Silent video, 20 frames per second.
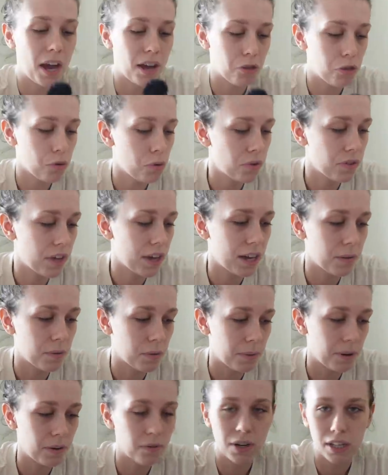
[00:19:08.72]
I thought that it
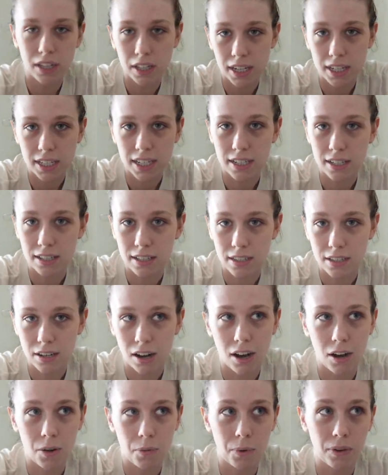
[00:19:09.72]
would be a really good idea to
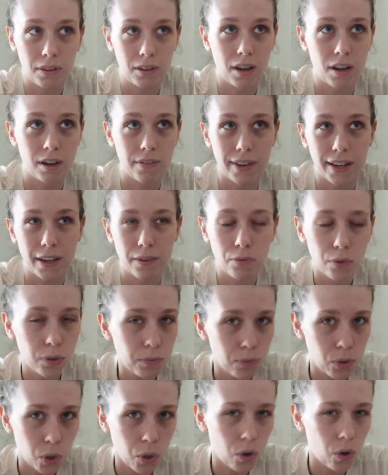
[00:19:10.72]
start with kind of like a
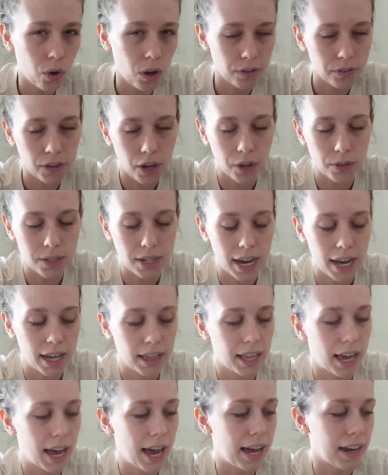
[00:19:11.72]
room tour of the
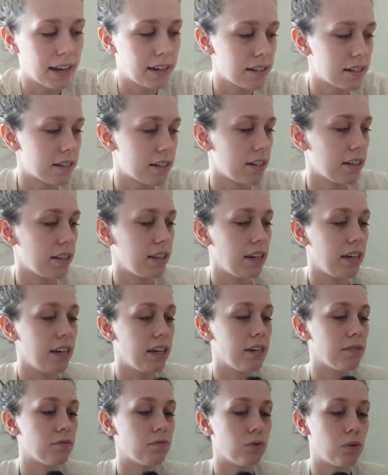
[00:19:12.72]
hotel and
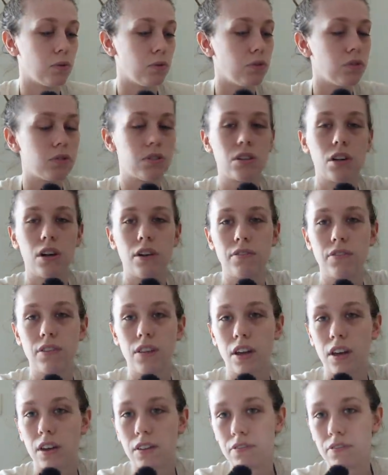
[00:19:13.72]
the rules of the